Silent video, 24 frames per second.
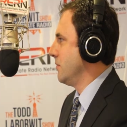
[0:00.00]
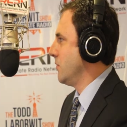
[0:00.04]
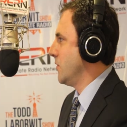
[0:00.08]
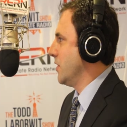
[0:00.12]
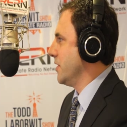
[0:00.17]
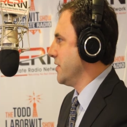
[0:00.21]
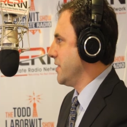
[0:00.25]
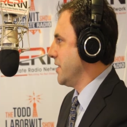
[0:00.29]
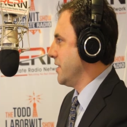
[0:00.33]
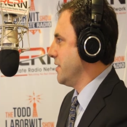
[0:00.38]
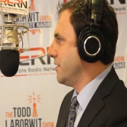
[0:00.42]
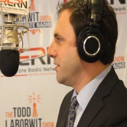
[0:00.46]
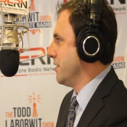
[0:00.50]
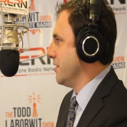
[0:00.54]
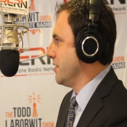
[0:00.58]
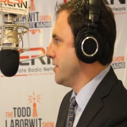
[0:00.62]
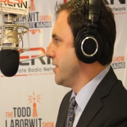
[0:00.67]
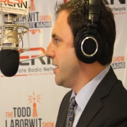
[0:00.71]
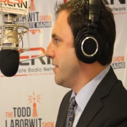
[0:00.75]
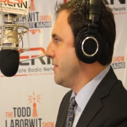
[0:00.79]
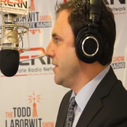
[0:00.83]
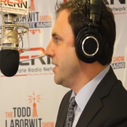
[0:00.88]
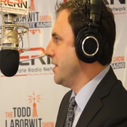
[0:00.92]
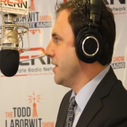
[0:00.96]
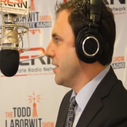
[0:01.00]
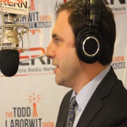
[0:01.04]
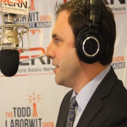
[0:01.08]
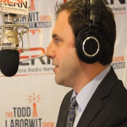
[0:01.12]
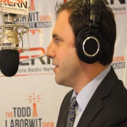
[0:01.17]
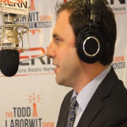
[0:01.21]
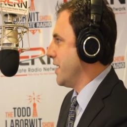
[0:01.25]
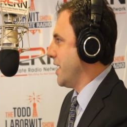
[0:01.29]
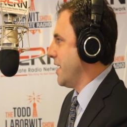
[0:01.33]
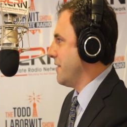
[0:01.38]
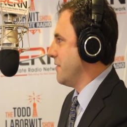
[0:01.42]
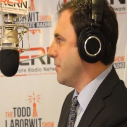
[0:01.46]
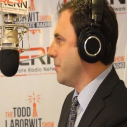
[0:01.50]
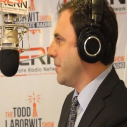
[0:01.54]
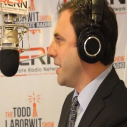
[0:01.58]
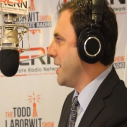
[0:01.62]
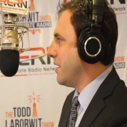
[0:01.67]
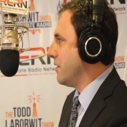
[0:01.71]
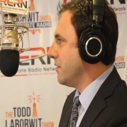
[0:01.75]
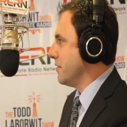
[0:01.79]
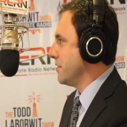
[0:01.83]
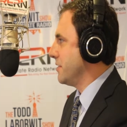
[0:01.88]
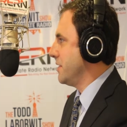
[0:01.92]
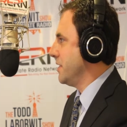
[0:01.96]
Does, do does every lender have a
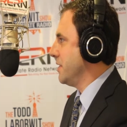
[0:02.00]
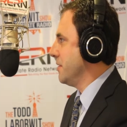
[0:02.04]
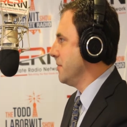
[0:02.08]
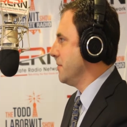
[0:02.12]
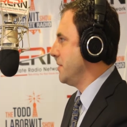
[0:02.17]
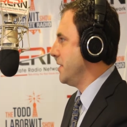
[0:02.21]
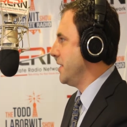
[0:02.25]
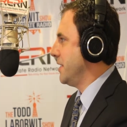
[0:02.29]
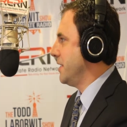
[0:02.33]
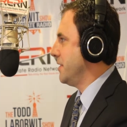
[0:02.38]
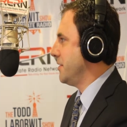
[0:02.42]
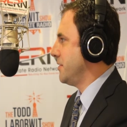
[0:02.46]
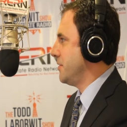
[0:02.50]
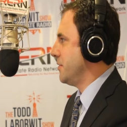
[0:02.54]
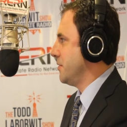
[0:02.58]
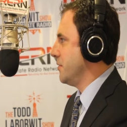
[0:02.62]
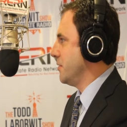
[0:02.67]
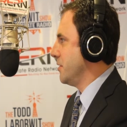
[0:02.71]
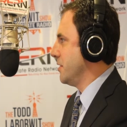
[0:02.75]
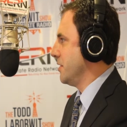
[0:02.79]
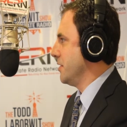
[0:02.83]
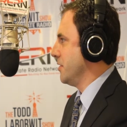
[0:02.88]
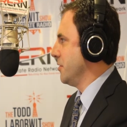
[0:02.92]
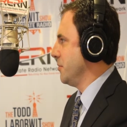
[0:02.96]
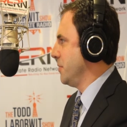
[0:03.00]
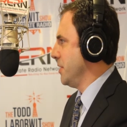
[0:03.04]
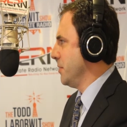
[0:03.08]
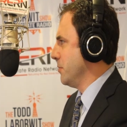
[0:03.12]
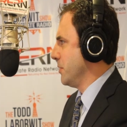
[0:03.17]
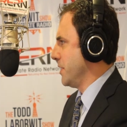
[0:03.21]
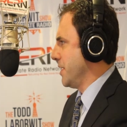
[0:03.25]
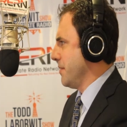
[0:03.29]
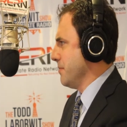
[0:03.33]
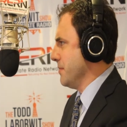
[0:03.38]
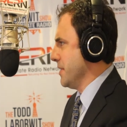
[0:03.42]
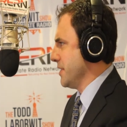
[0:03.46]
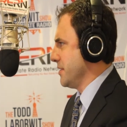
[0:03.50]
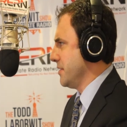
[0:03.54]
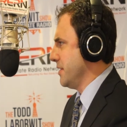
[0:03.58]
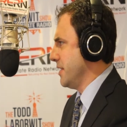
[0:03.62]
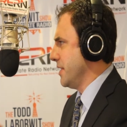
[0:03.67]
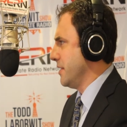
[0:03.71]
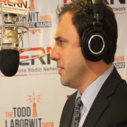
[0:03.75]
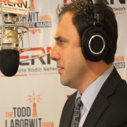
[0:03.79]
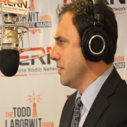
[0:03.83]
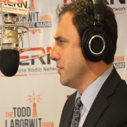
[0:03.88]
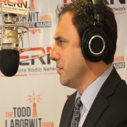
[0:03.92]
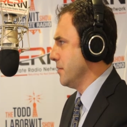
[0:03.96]
policy in place or do people get
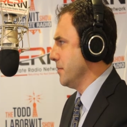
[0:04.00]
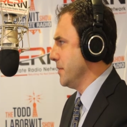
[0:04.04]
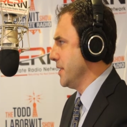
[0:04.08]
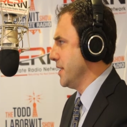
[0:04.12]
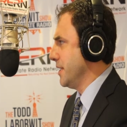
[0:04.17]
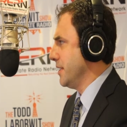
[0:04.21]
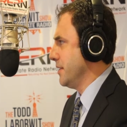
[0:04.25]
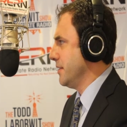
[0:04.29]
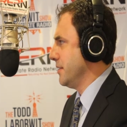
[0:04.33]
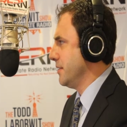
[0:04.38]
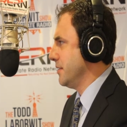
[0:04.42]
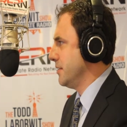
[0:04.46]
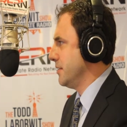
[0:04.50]
misled a little bit?